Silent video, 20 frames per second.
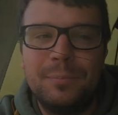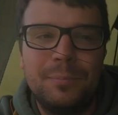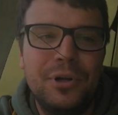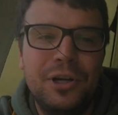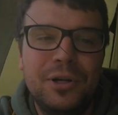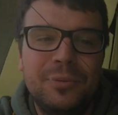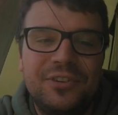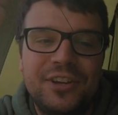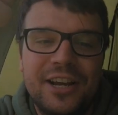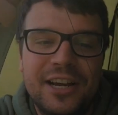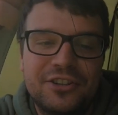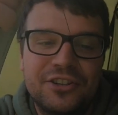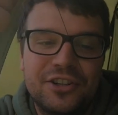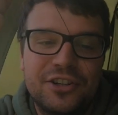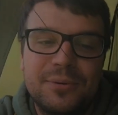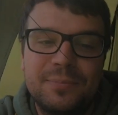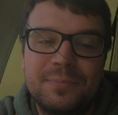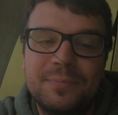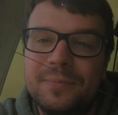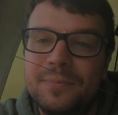Boom
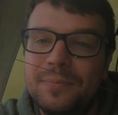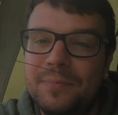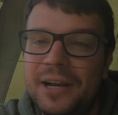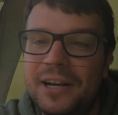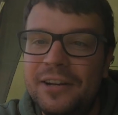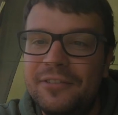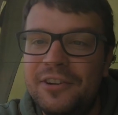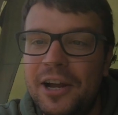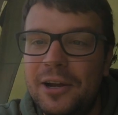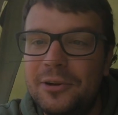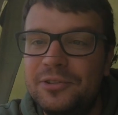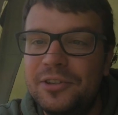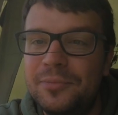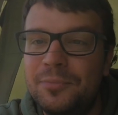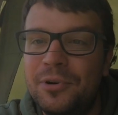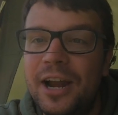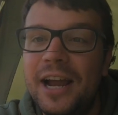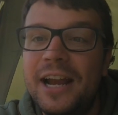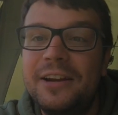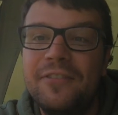section made of
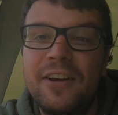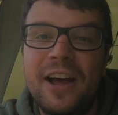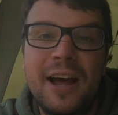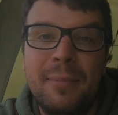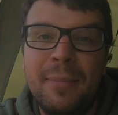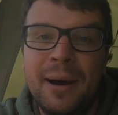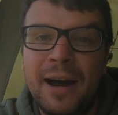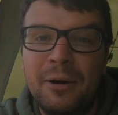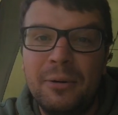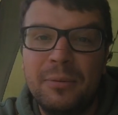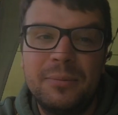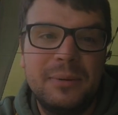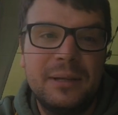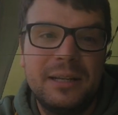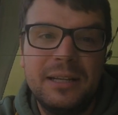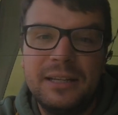coated braid there, about